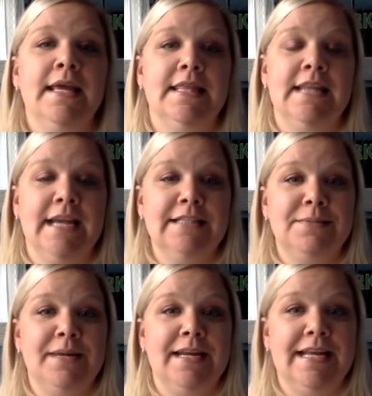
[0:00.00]
The next
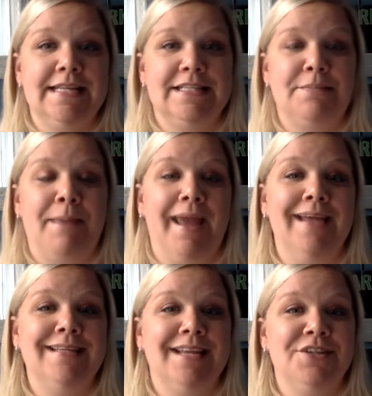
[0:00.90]
one is to pay
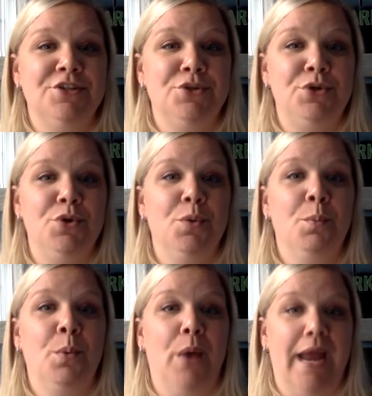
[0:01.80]
attention to your
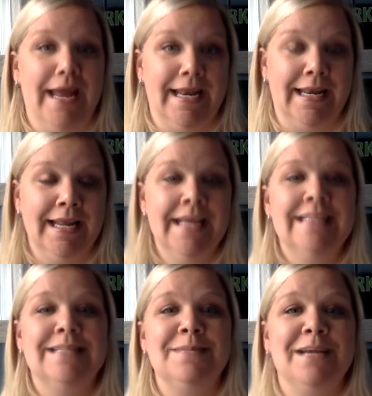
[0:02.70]
brand.
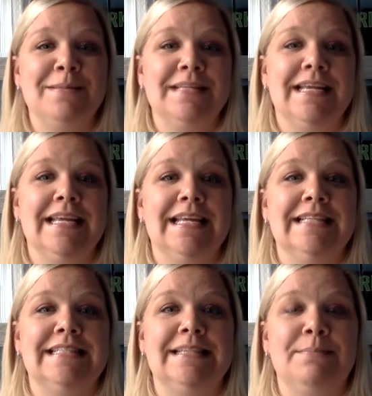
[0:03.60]
Sometimes it
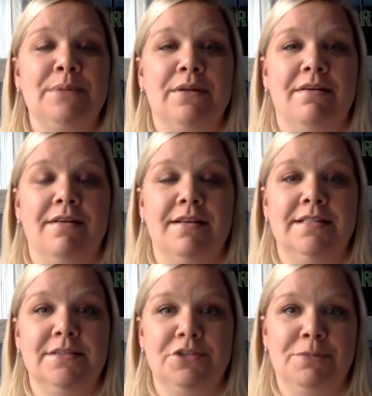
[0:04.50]
is simple on
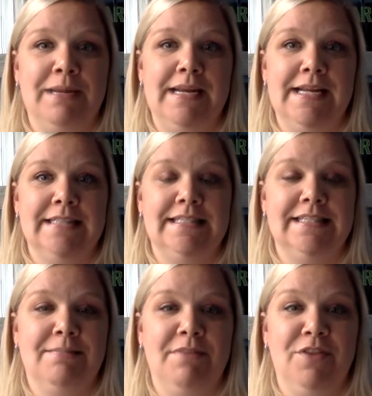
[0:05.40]
social media to see
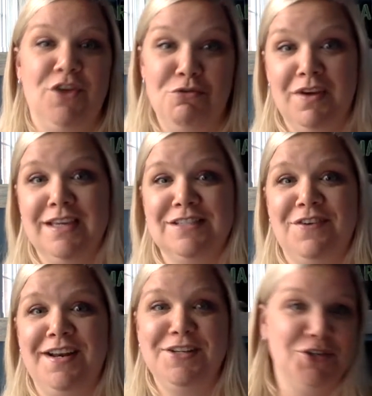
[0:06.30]
something that you think is
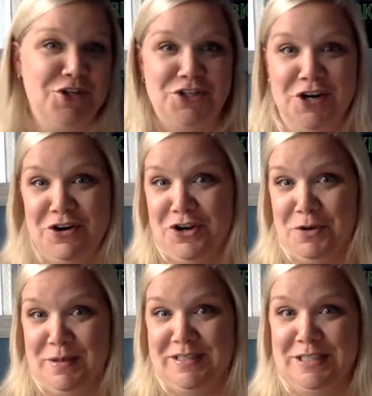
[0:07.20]
funny, so you share it on your
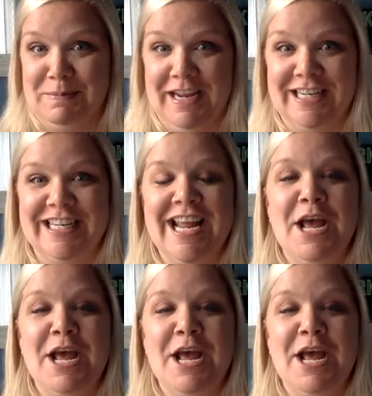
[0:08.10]
business page.